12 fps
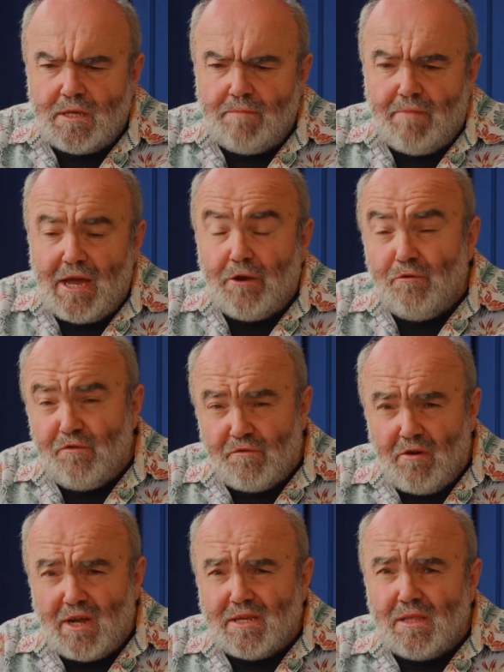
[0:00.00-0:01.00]
the man who's
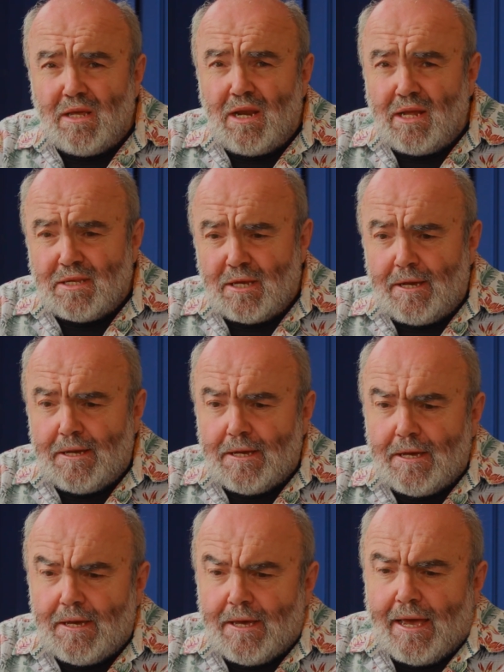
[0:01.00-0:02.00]
writing the letter
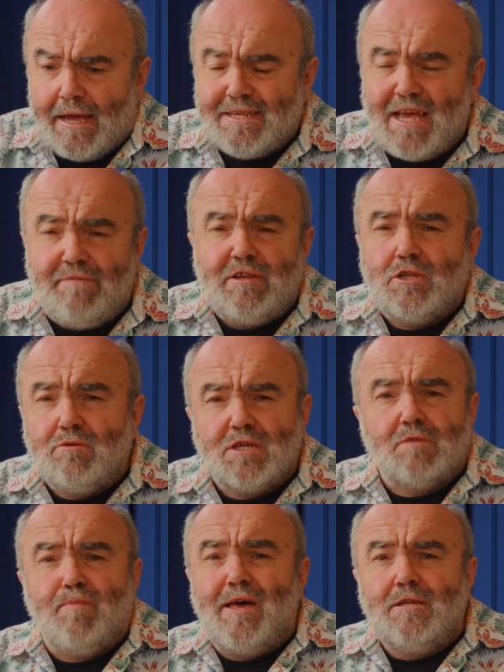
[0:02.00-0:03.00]
is having to
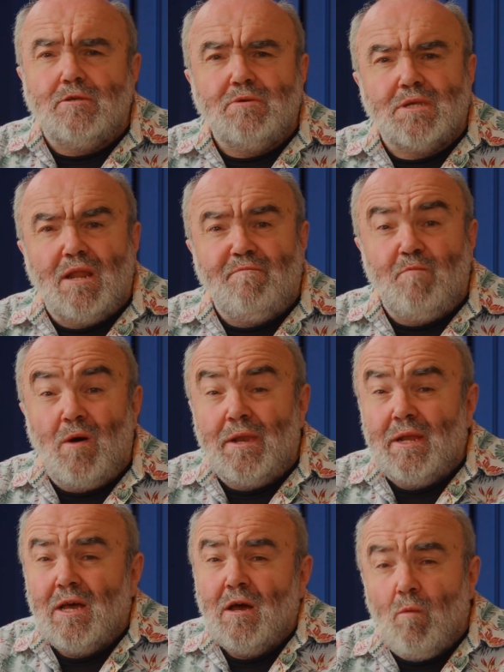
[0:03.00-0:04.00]
explain to his loved
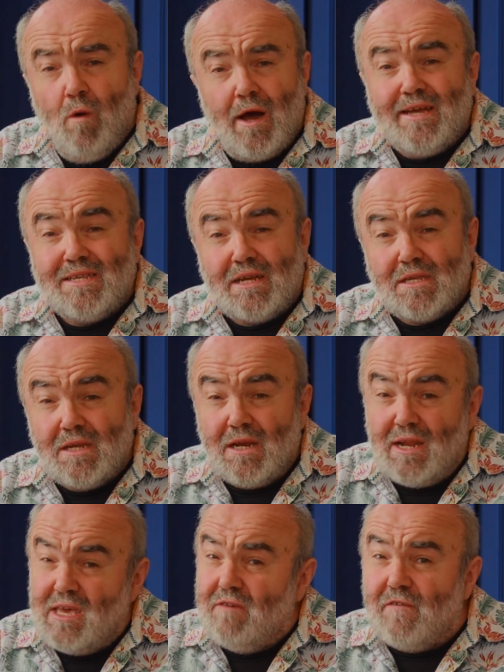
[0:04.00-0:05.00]
one why he's had to
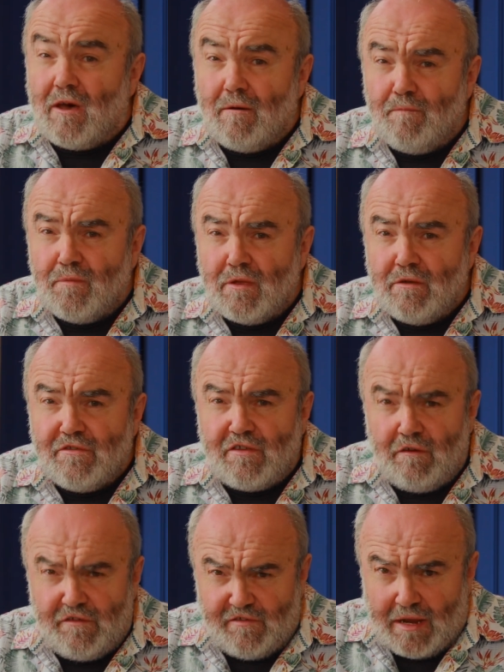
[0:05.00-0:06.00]
leave her
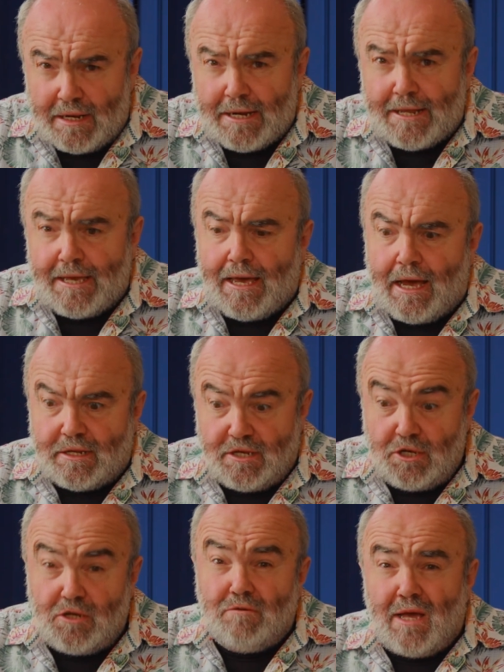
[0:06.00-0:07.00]
so suddenly. And to
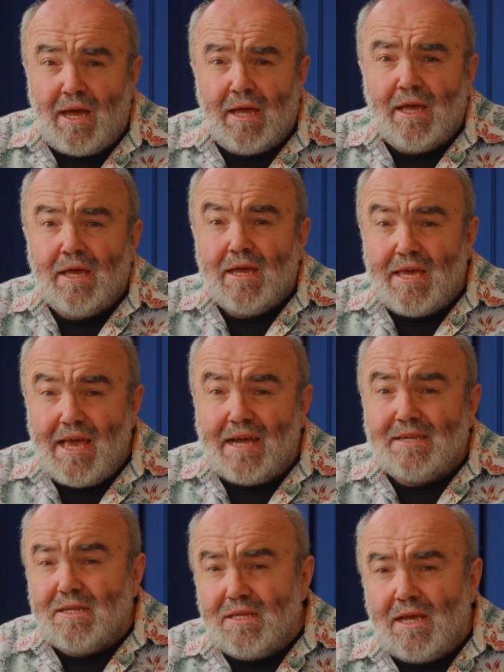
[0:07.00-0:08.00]
do that, he
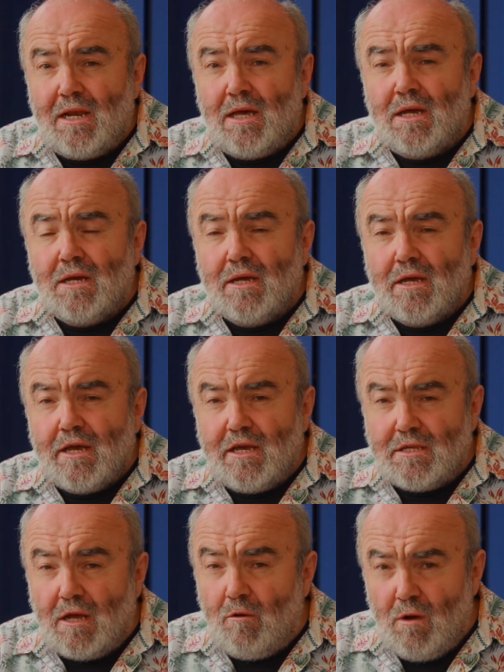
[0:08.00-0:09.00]
has to tell her
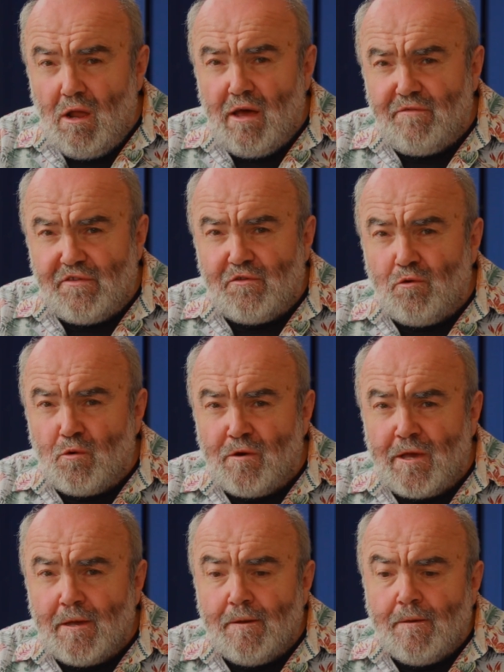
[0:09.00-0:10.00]
his whole life story.